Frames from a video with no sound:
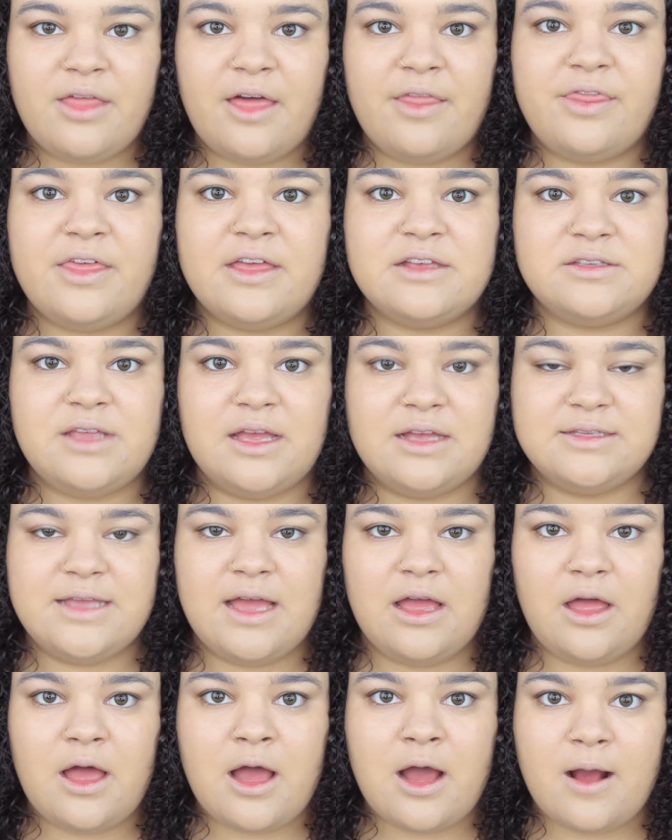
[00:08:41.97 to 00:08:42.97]
that this has
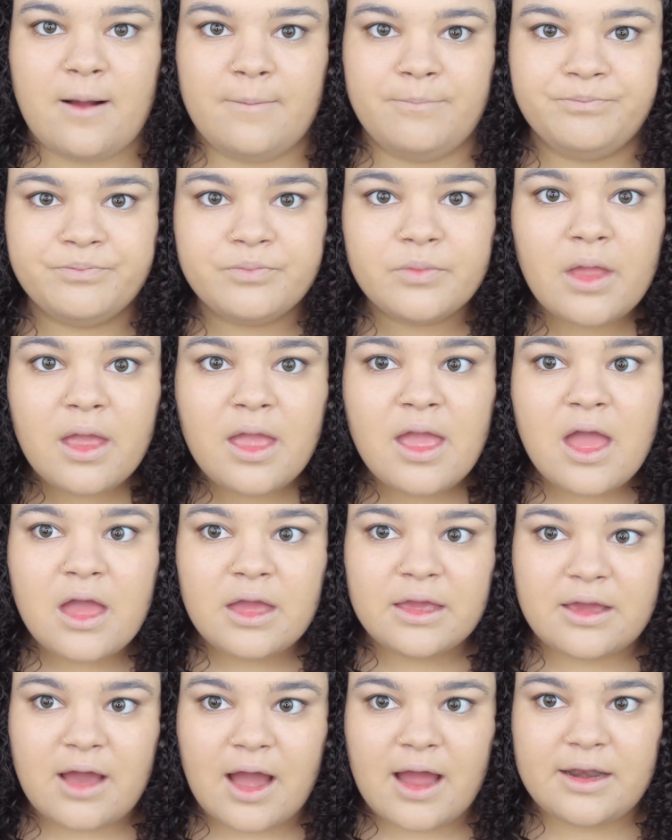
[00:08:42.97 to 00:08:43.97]

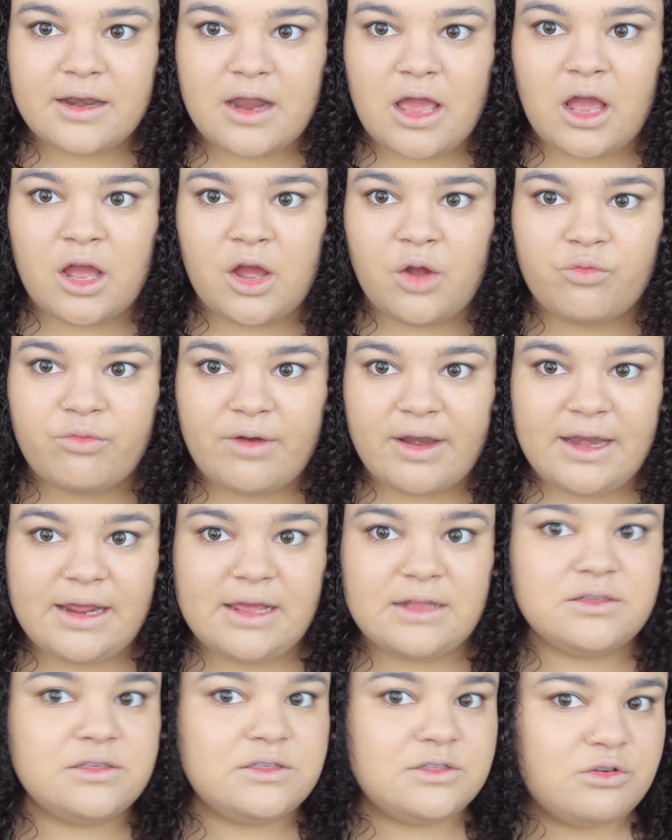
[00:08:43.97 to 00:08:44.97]
got a
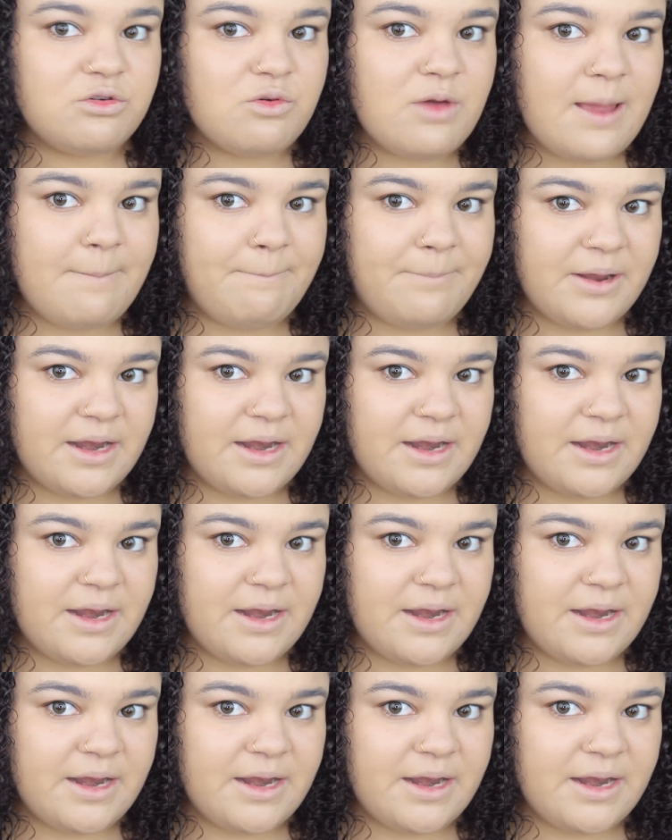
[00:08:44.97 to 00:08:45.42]
radiance to it,